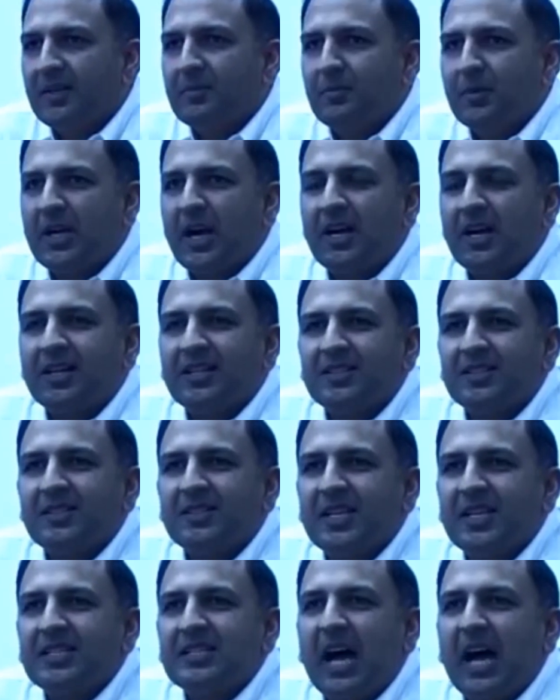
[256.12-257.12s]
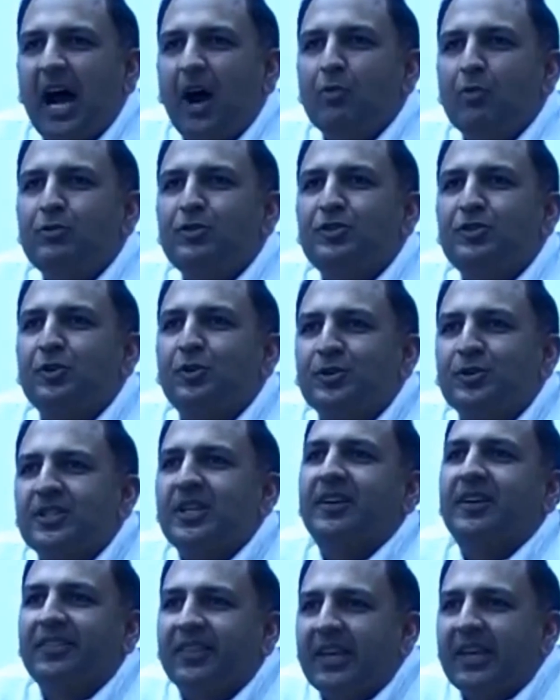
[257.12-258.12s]
We can't, in a sense,
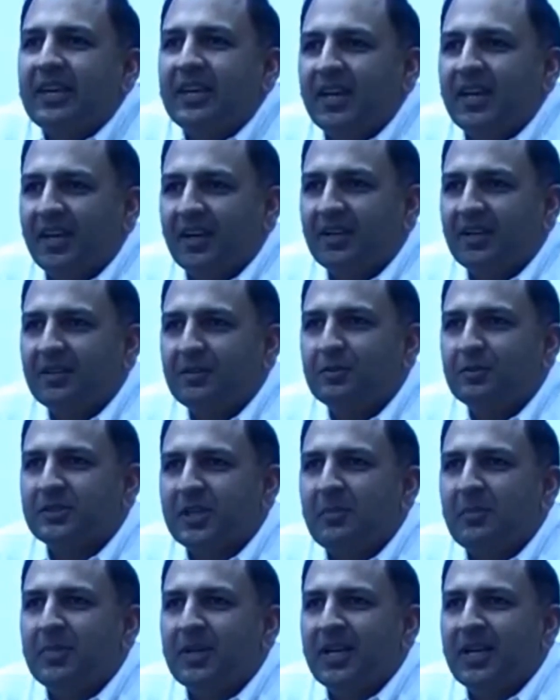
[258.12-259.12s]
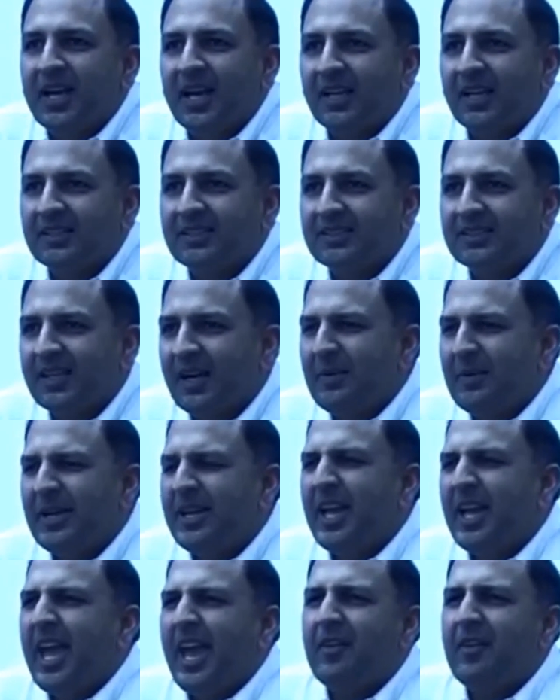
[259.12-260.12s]
outsource our thinking to somebody else.
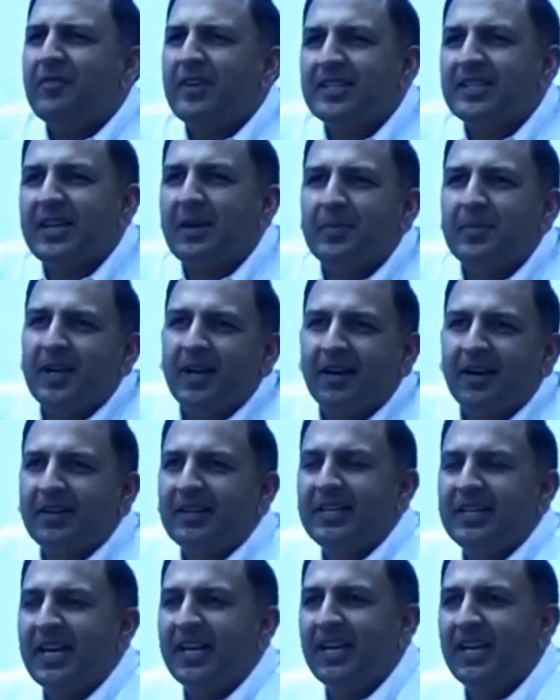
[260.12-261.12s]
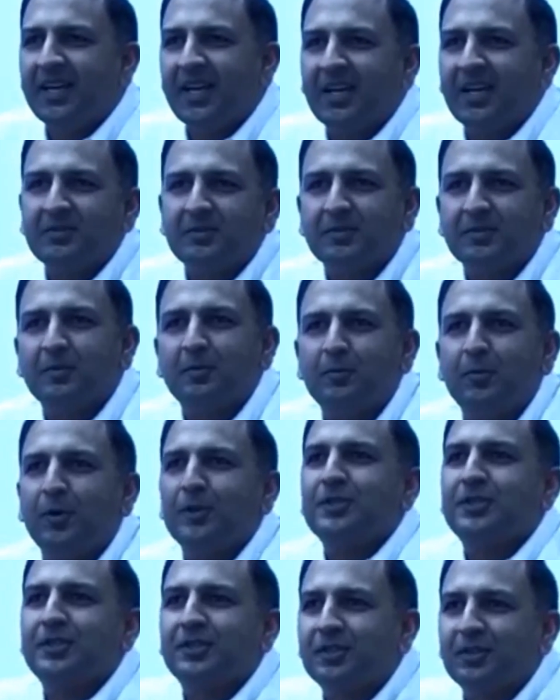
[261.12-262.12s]
Every seminar in Delhi ends with,
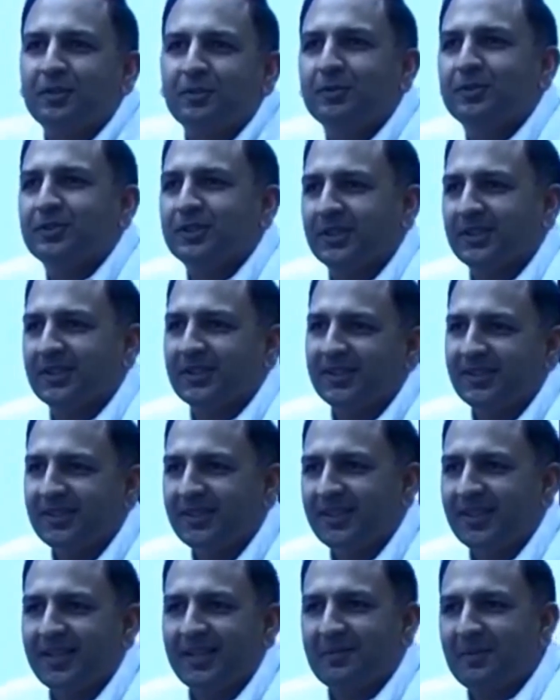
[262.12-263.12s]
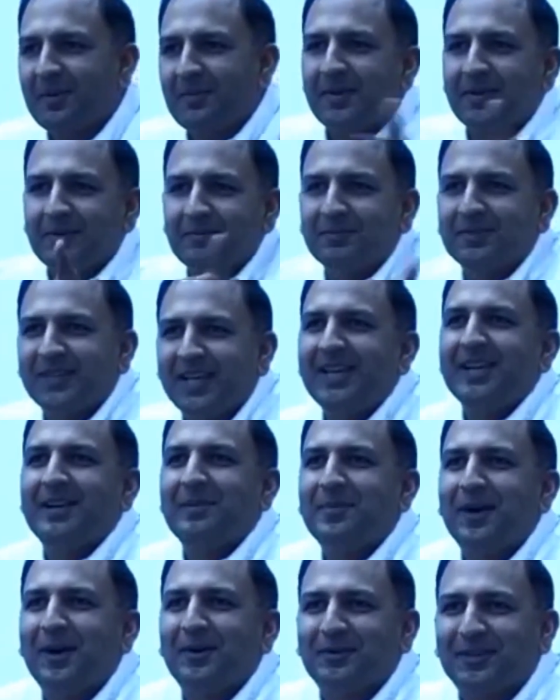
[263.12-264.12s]
what's the solution?
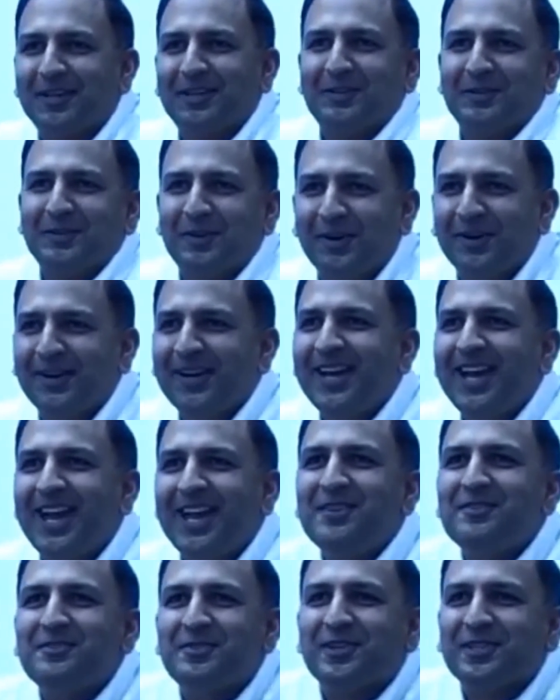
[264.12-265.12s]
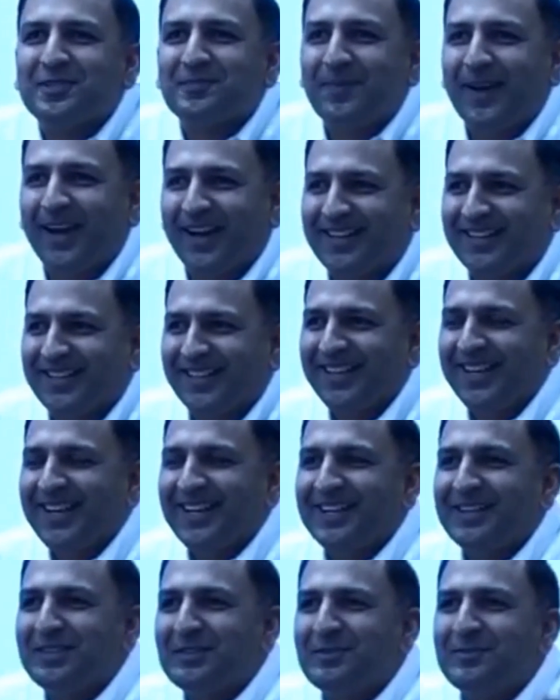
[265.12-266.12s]
Think about it, introspect.
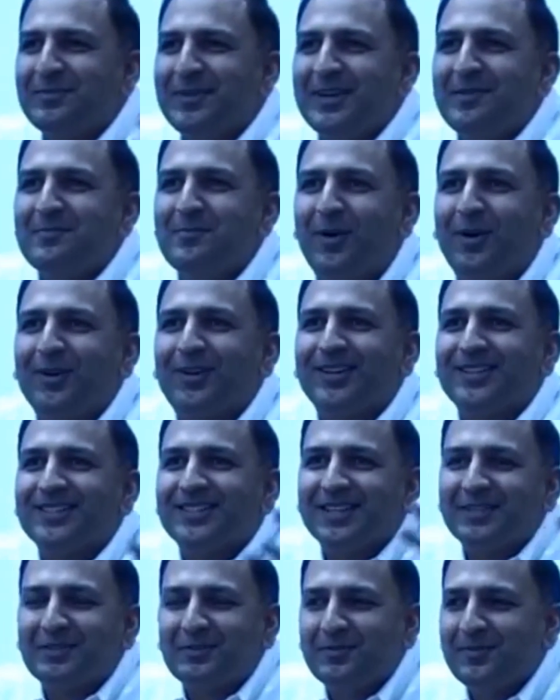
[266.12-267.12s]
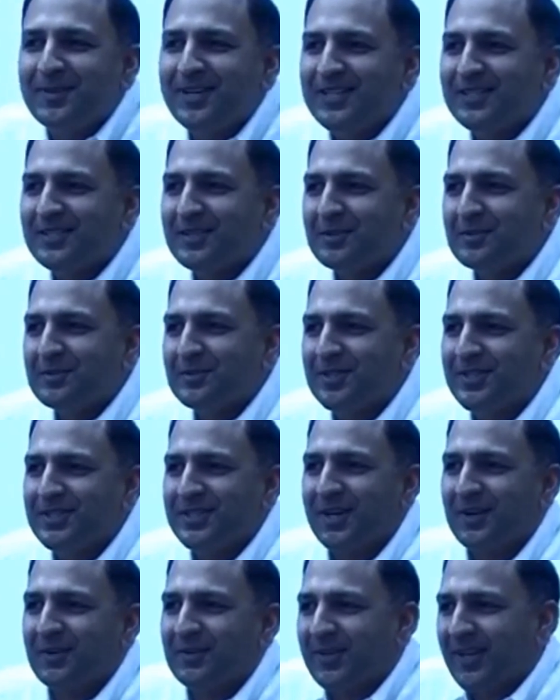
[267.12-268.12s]
There are too many models, there are too many
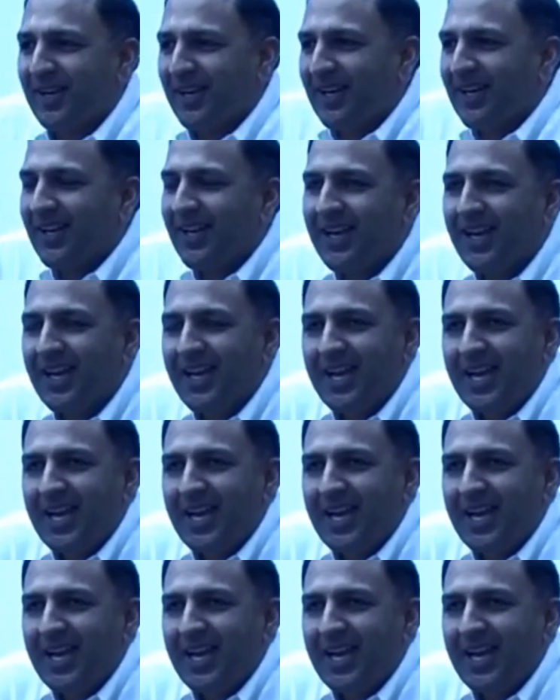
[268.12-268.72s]
solutions out there.